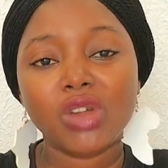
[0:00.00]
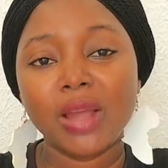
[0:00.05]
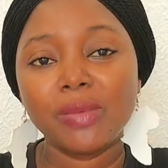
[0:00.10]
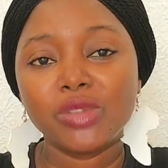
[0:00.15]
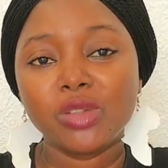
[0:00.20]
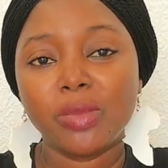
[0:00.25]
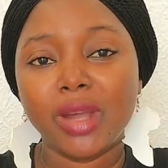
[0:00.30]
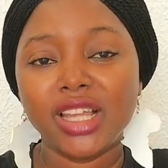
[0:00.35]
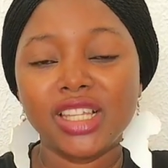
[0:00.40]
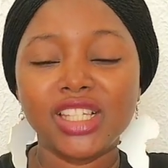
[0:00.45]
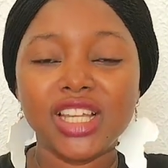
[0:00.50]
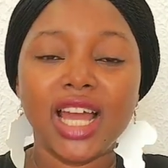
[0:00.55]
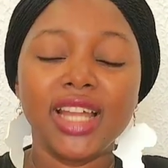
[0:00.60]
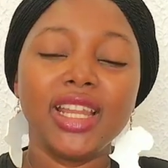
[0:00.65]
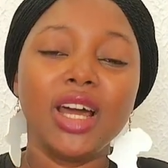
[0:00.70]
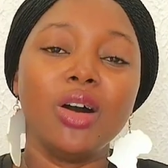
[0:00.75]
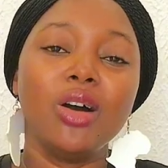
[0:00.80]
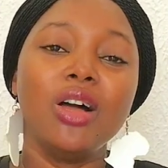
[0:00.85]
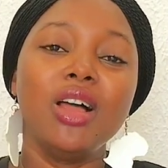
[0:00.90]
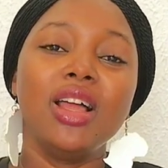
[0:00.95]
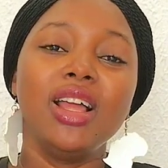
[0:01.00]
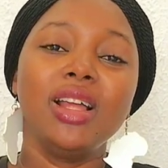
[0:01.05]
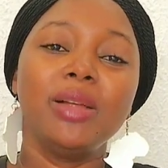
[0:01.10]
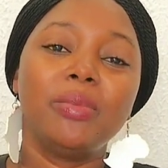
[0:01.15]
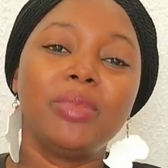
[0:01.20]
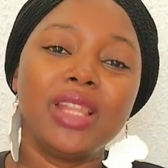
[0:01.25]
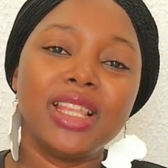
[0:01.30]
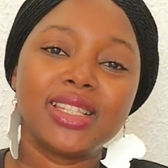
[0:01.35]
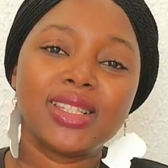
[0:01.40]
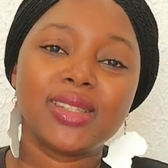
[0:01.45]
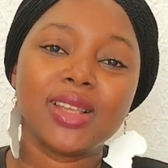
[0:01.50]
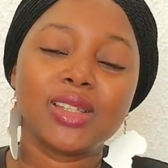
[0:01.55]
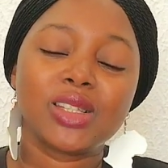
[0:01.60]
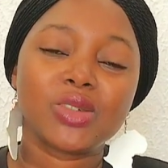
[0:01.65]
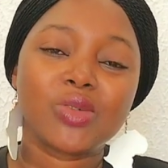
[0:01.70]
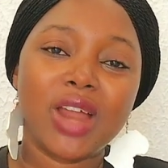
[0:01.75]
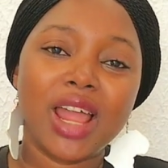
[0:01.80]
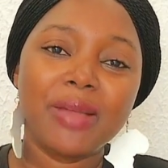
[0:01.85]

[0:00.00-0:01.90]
of their brothers, their sisters,